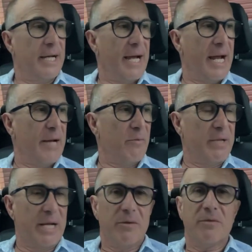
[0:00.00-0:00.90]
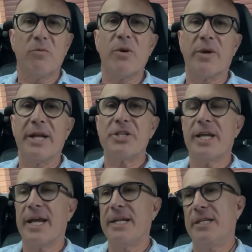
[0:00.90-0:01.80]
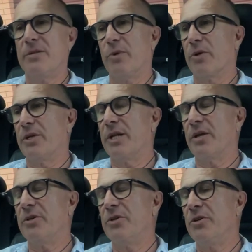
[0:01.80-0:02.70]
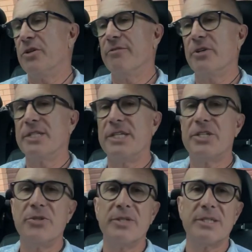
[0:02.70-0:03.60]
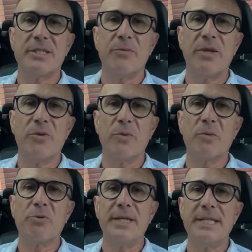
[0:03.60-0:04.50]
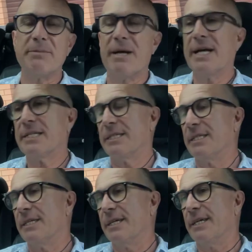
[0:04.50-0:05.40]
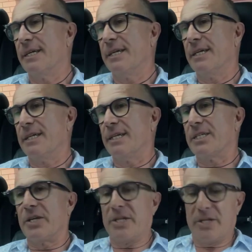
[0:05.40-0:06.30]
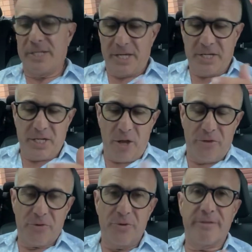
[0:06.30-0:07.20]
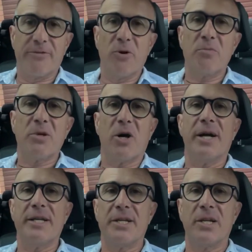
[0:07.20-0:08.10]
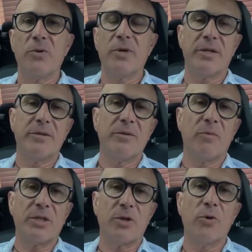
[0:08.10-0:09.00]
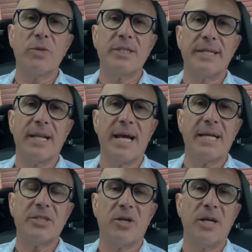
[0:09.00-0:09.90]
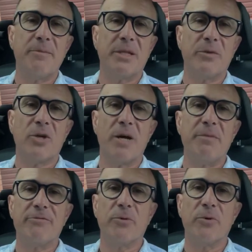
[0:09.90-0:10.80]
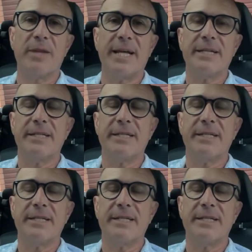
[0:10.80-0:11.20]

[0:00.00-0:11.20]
And, you know, we were educated, we were, you know, university students, and we thought we were pretty smart. So you'd go through the form guide and you look at what the horse did last time and the time before that,